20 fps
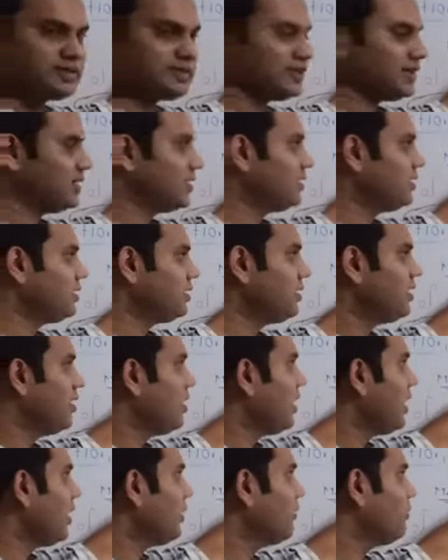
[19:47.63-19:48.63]
set
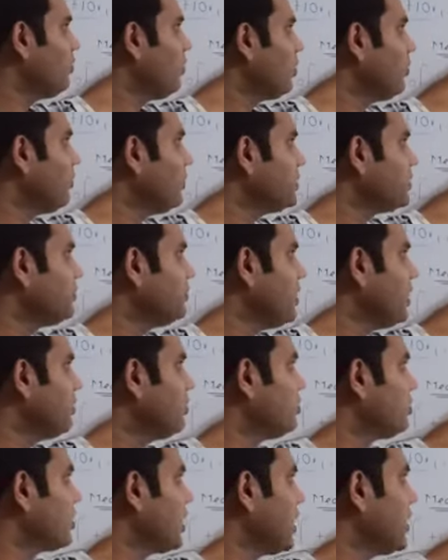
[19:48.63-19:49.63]
and for which we
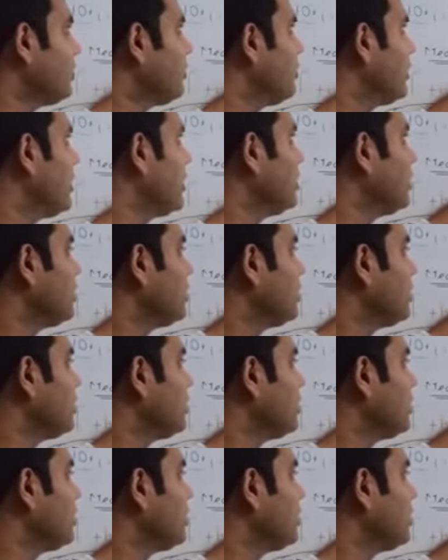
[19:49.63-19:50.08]
have to calculate